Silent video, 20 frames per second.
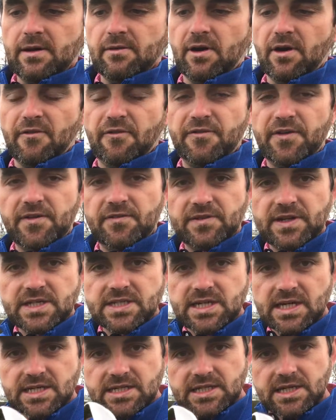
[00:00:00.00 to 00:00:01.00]
I've got a
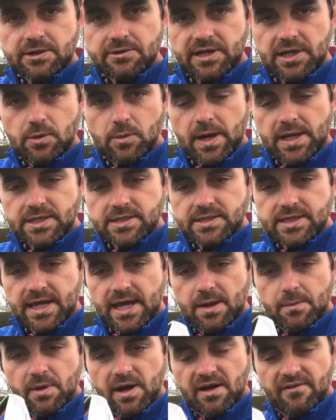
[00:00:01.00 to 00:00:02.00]
56-degree wedge
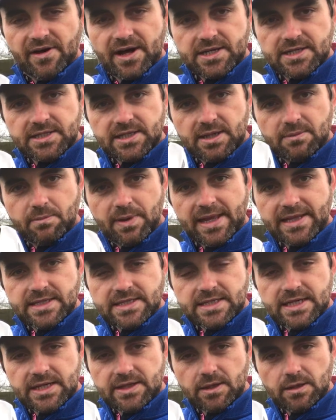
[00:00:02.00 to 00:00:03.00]
there, but I've actually
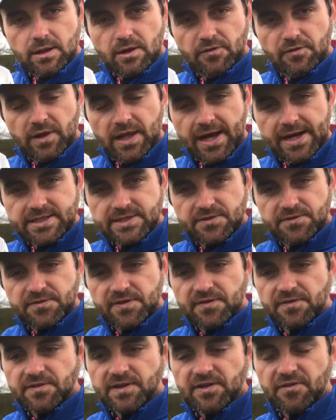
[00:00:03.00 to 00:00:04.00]
bent it in the loft lie to
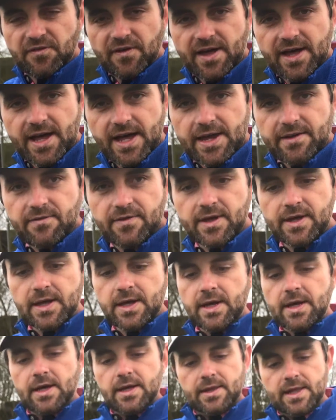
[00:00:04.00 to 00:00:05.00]
55.
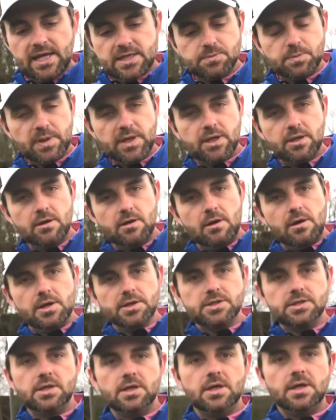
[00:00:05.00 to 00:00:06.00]
That's
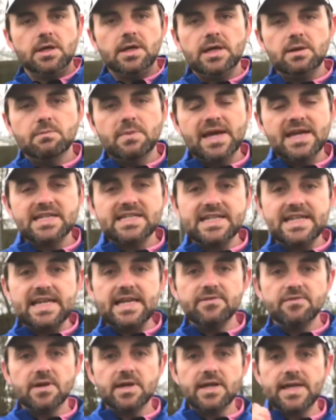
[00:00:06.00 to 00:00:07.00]
because it makes an
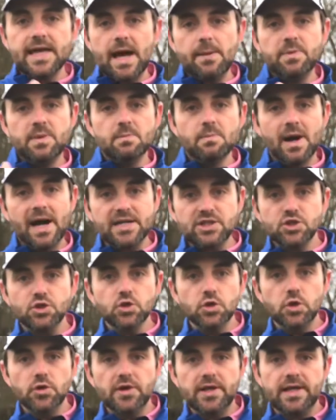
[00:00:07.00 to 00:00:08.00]
even gap in my
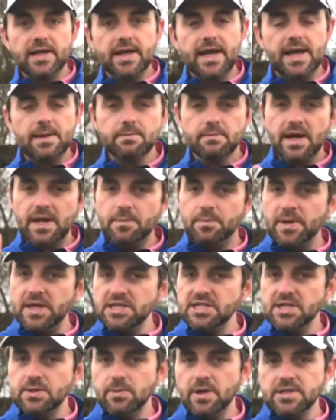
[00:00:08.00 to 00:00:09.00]
scoring game. My
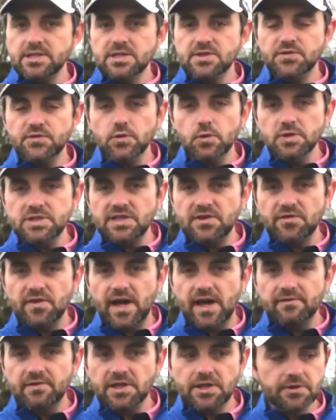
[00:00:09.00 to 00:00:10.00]
pitching wedge is
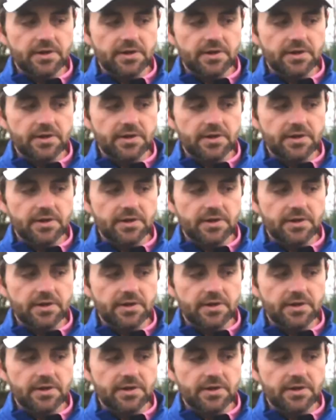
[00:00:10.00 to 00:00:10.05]
45